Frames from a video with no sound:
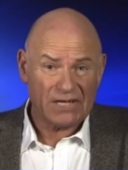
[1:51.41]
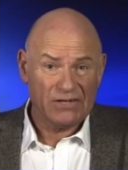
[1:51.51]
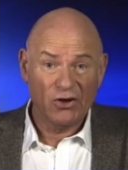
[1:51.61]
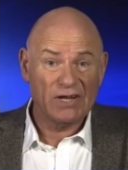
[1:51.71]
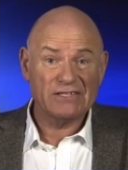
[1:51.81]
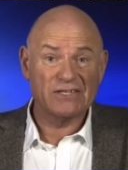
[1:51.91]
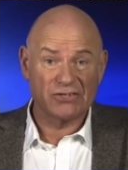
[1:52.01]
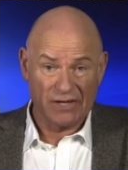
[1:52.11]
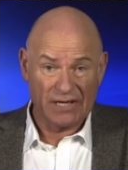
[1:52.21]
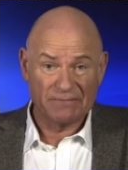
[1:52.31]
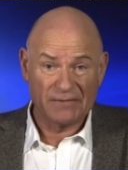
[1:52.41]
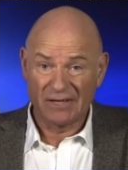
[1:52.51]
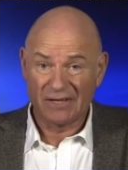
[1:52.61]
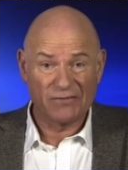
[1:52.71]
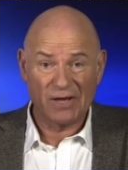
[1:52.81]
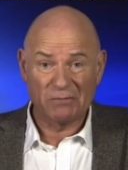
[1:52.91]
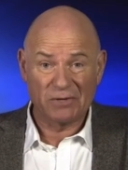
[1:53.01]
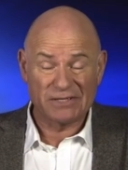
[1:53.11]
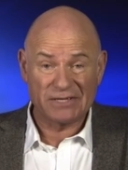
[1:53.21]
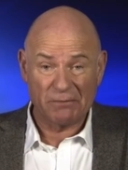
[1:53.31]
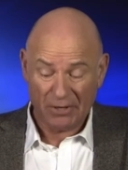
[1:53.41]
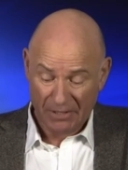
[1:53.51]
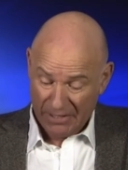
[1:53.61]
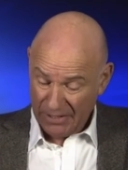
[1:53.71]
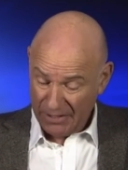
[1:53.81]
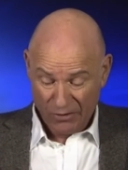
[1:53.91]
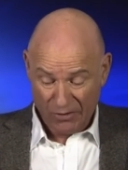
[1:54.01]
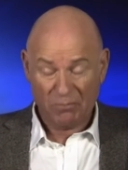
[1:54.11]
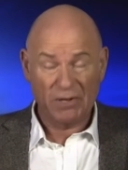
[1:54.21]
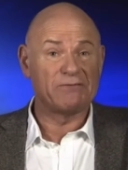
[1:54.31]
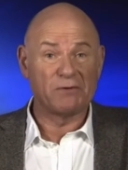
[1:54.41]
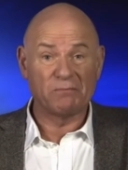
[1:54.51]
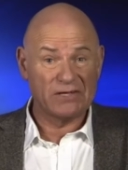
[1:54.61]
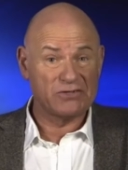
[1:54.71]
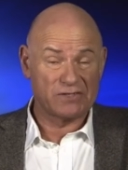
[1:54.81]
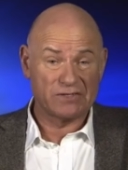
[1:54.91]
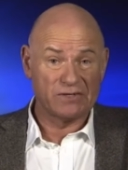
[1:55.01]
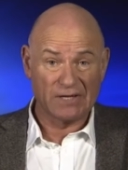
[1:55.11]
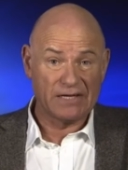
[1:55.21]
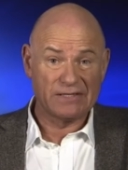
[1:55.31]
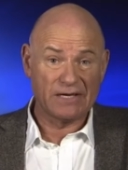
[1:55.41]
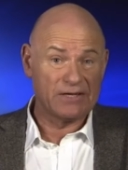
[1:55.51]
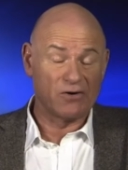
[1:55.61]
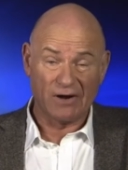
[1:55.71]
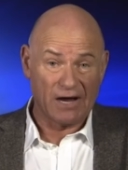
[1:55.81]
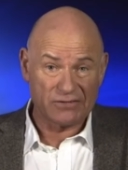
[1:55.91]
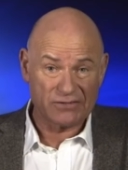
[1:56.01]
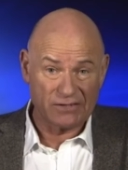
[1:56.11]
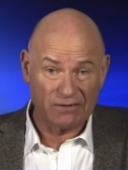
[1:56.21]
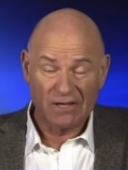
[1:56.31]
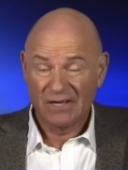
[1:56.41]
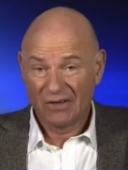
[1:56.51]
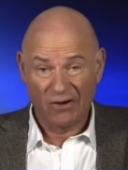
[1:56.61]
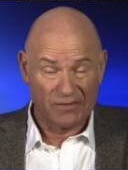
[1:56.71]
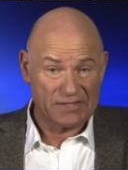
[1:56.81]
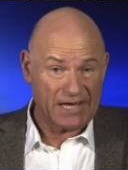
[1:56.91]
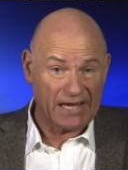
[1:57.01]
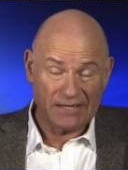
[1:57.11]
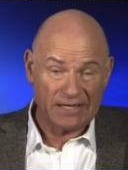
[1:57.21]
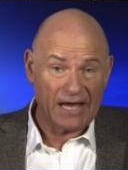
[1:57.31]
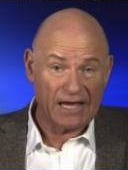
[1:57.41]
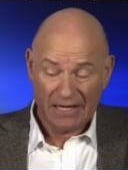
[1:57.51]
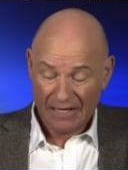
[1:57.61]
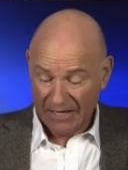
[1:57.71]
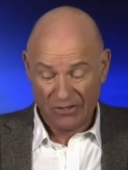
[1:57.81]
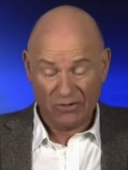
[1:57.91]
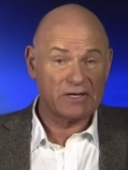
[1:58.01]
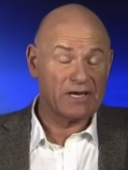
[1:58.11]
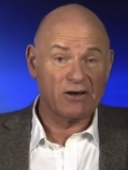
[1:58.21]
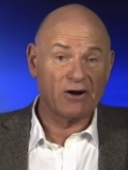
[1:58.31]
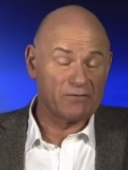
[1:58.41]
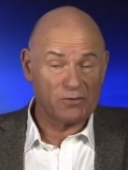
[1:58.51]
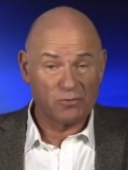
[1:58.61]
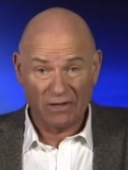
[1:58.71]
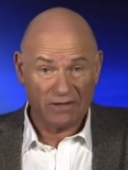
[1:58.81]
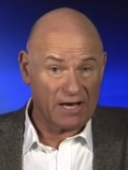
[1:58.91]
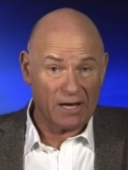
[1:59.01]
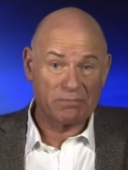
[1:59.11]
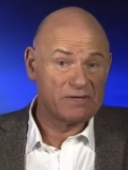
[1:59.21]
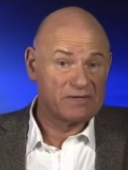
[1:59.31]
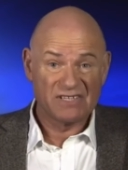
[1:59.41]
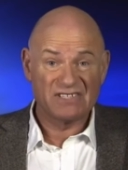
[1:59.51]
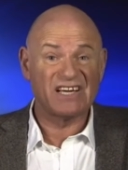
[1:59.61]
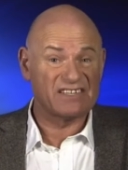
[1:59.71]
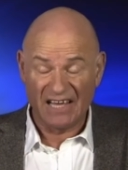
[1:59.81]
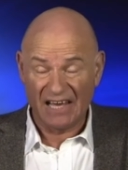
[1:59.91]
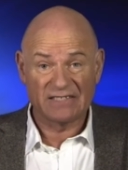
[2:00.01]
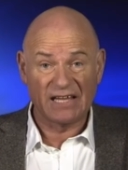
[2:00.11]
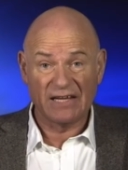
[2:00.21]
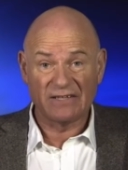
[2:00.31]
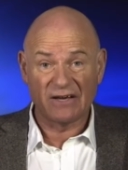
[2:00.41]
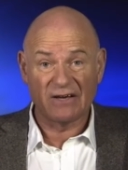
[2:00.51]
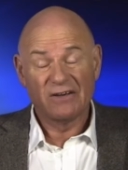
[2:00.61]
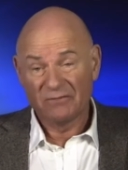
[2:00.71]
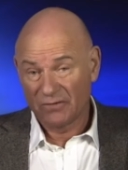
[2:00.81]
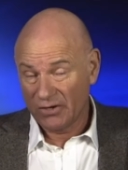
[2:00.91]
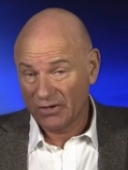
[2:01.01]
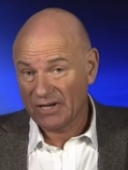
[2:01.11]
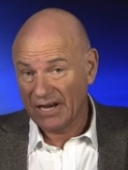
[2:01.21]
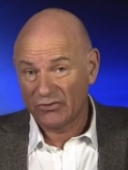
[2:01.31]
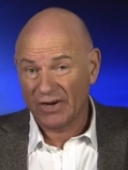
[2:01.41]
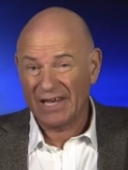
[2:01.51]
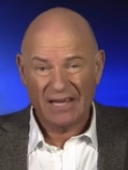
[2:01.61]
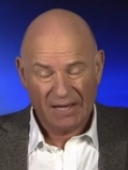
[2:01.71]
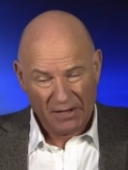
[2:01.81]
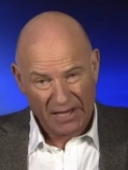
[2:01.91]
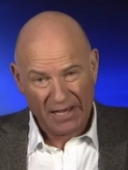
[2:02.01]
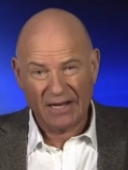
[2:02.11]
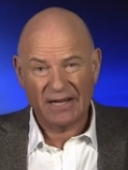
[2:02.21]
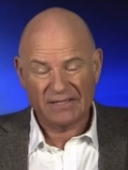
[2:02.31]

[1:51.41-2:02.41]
Not necessary in November, December. You can play for Manchester United or Arsenal on the Saturday, and you can kick off the World Cup 6 days later for your country in a